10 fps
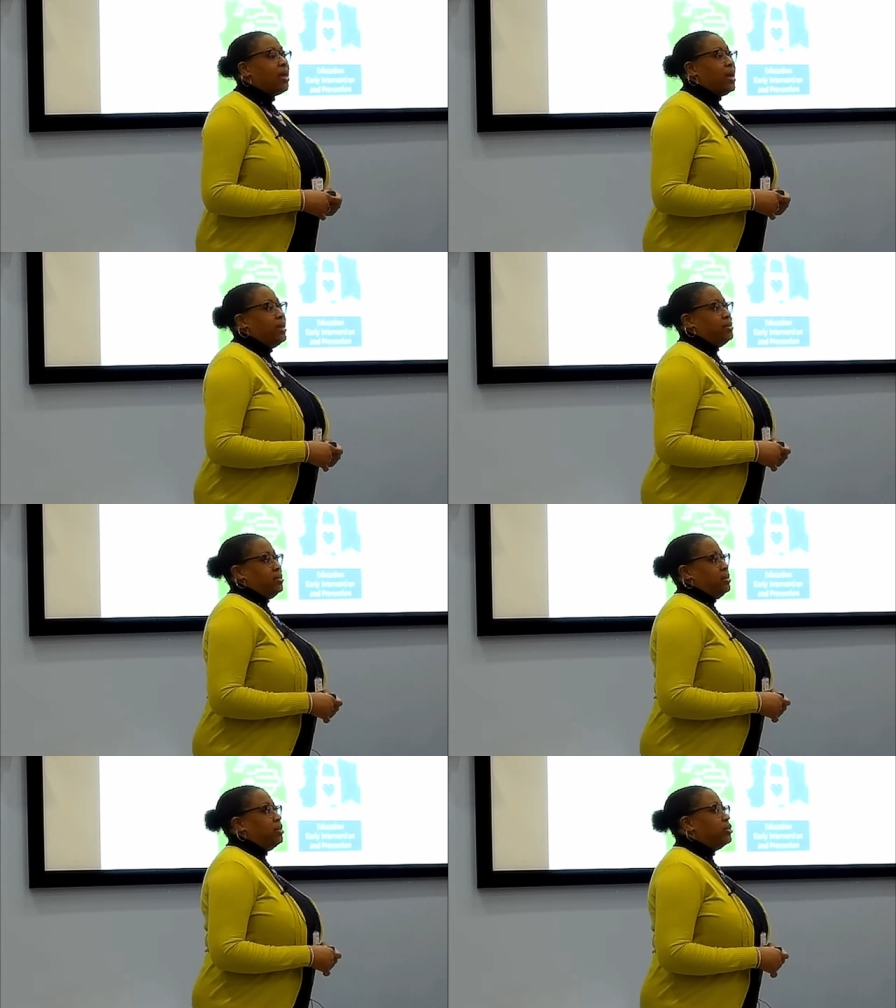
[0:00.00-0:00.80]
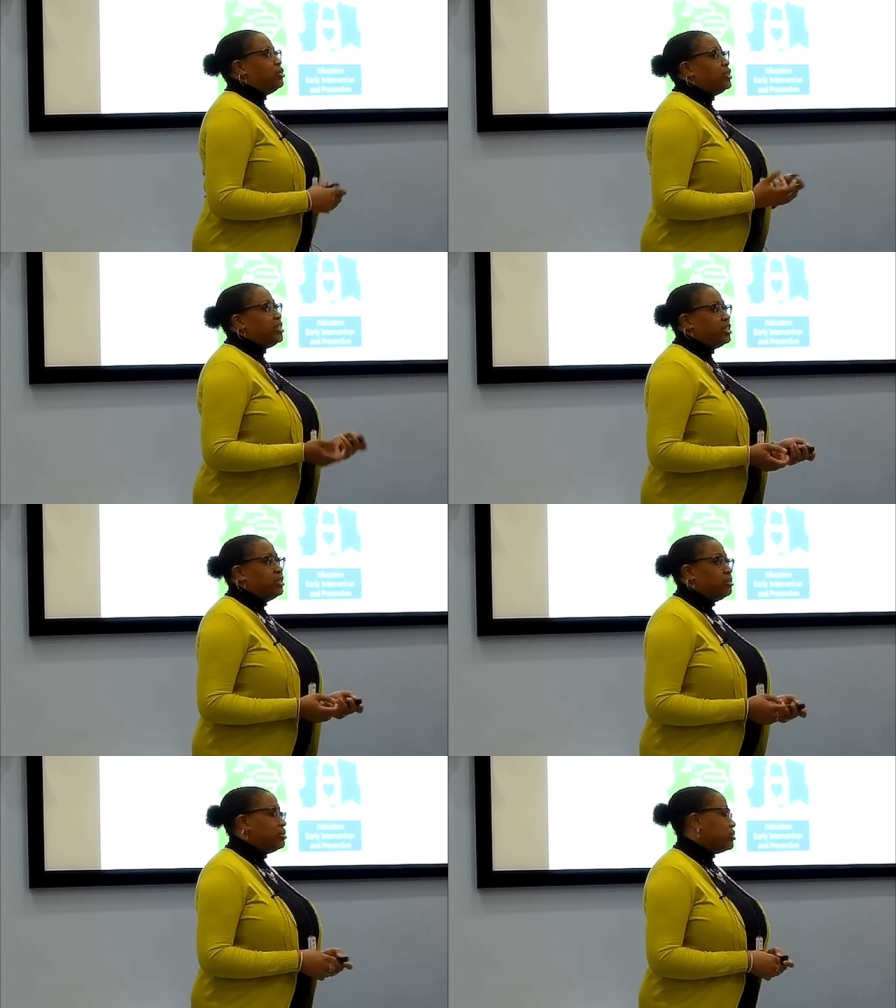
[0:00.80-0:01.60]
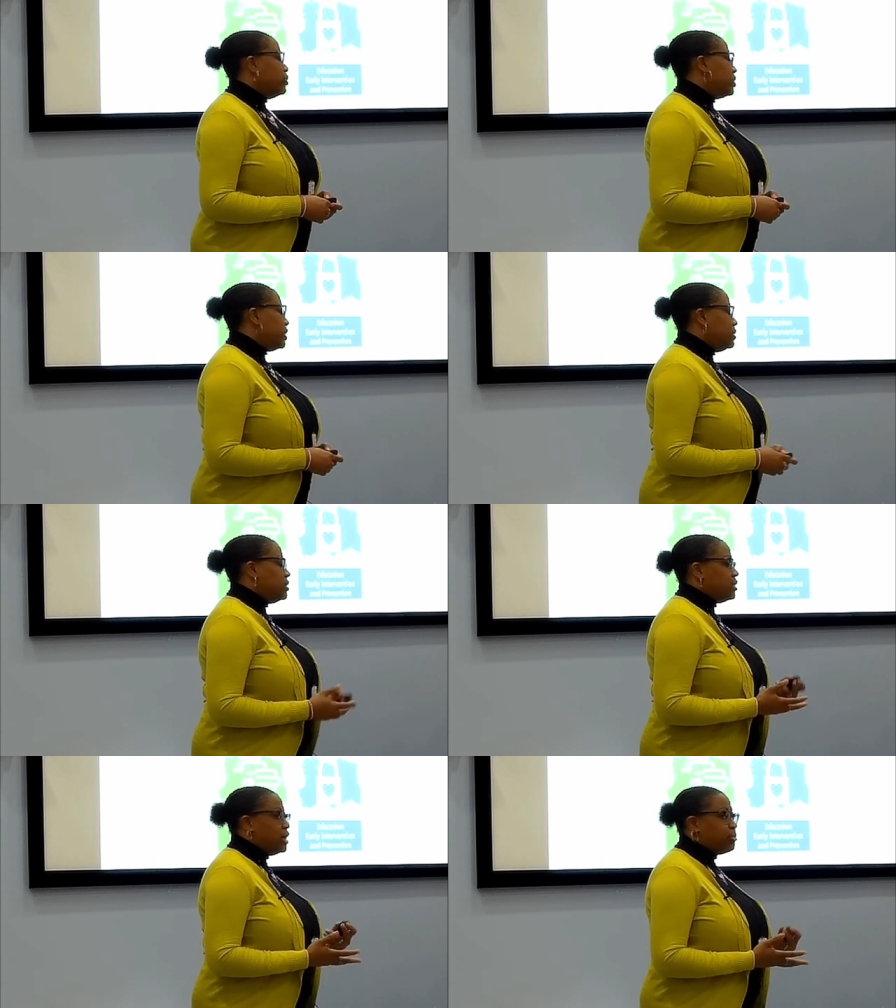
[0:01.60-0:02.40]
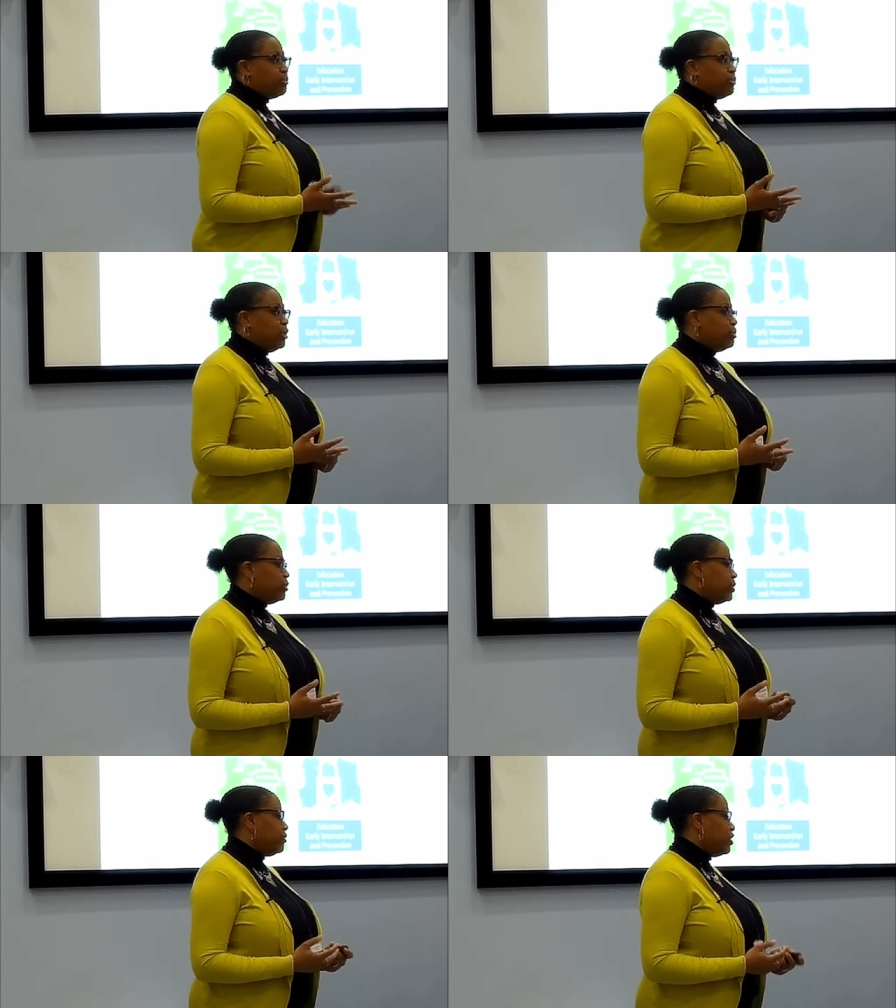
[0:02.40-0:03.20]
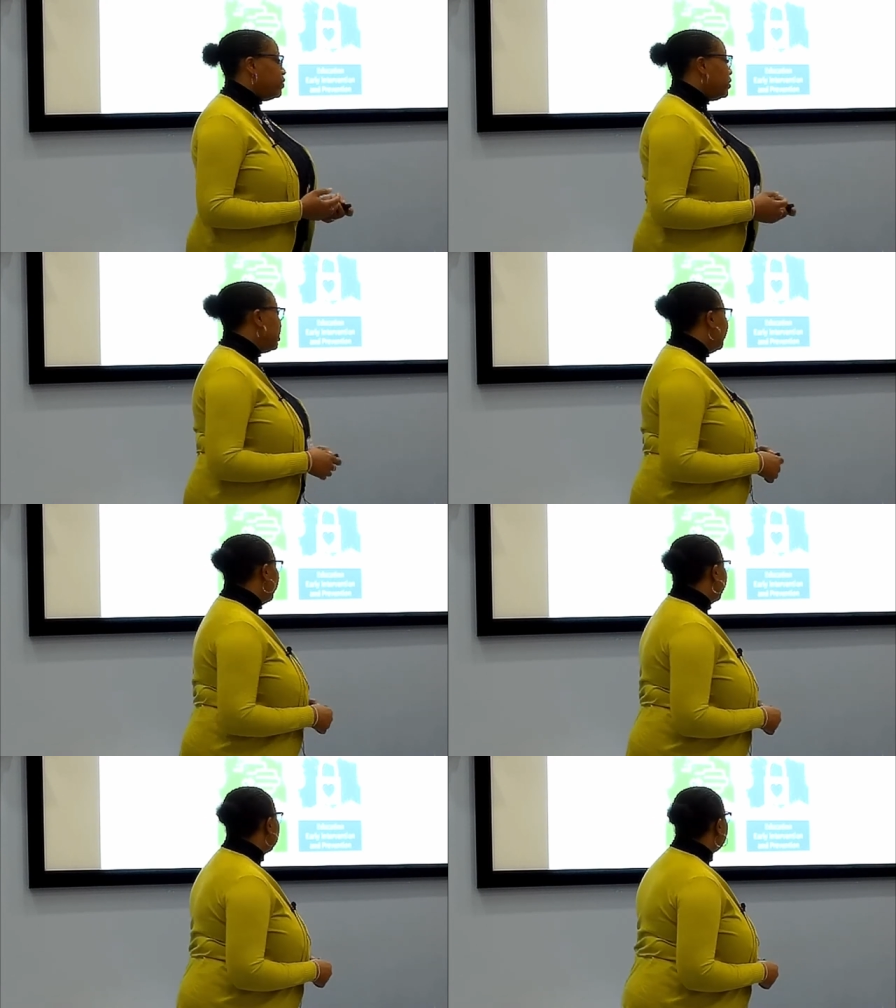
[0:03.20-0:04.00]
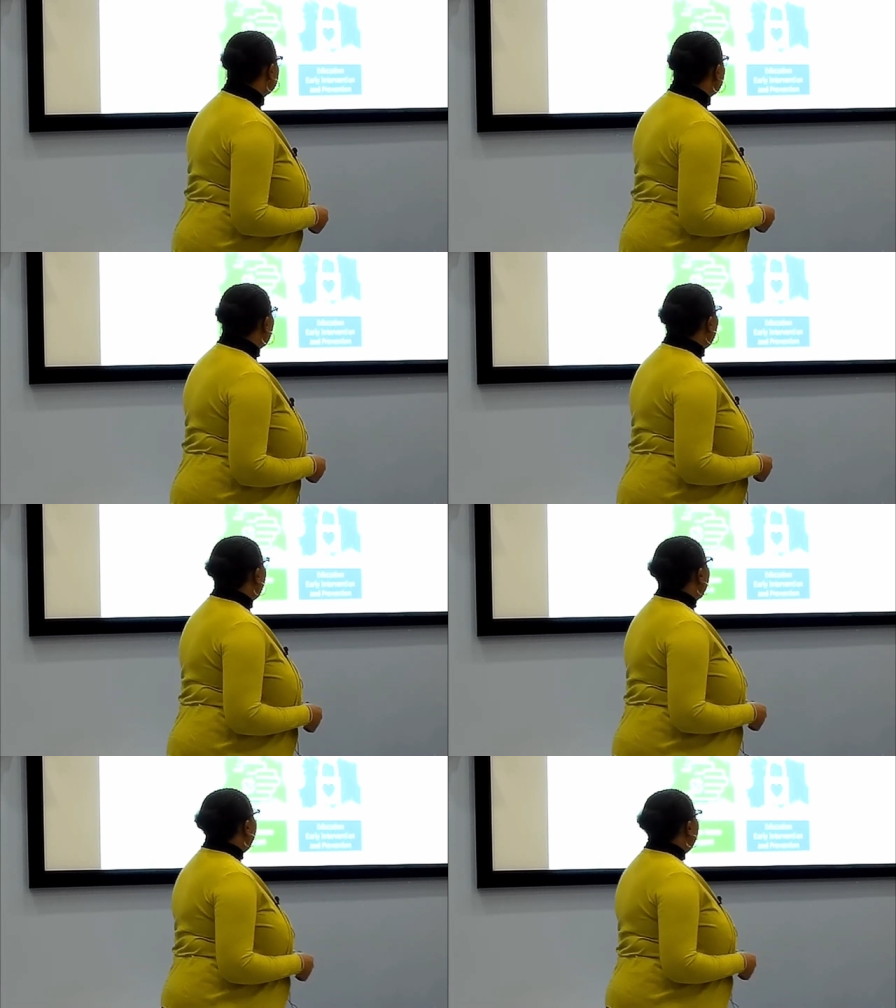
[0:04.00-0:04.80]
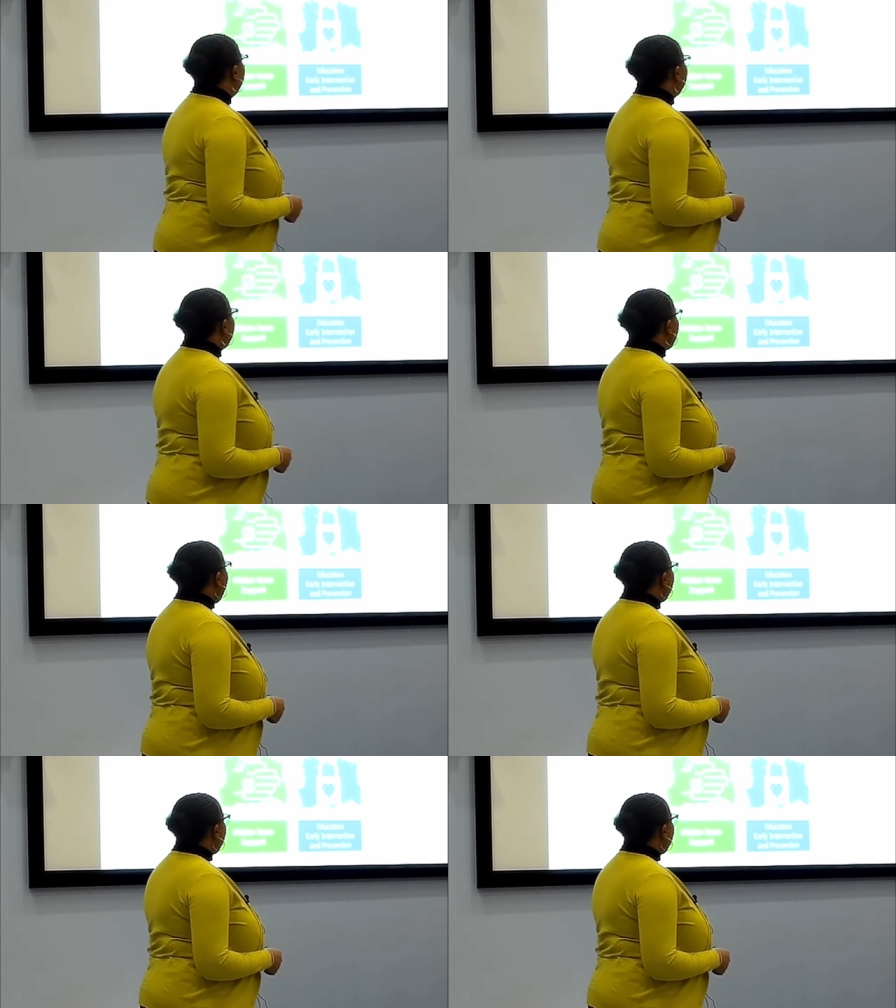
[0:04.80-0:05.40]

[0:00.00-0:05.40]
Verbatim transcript: and non-traditional school settings like pupil referral units. Um,